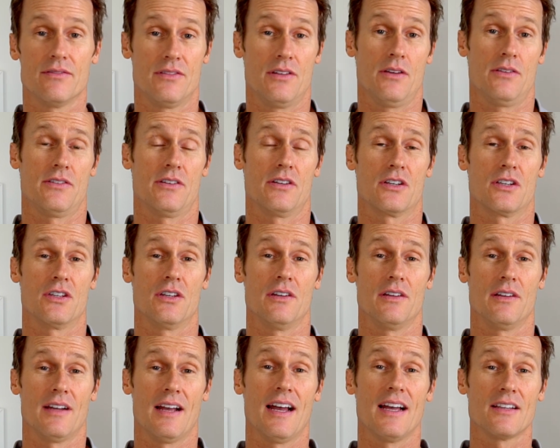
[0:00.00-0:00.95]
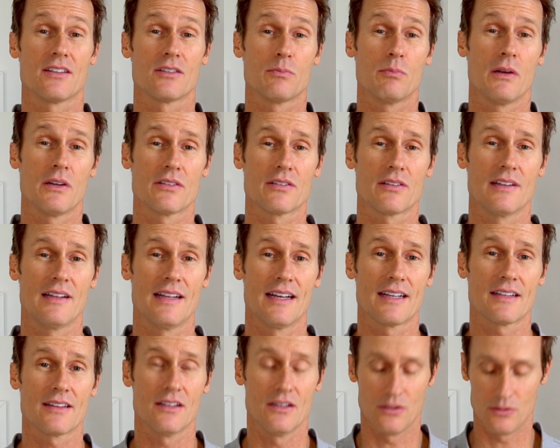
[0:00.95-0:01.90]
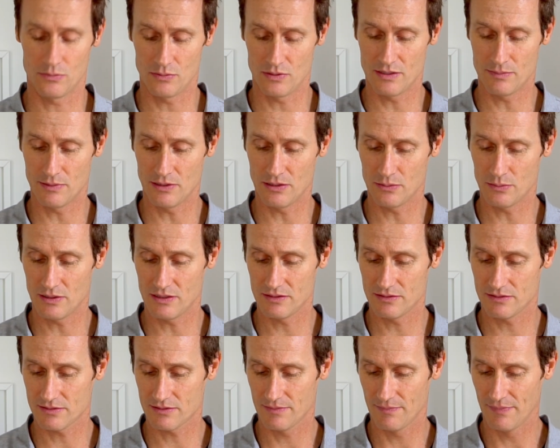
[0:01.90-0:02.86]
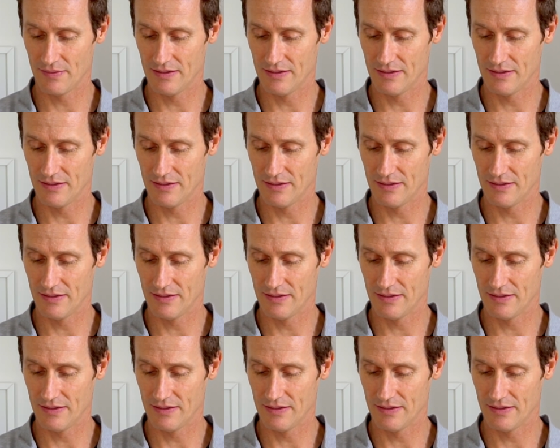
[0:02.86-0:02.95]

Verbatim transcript: Those are good. I especially like the Haribo ones.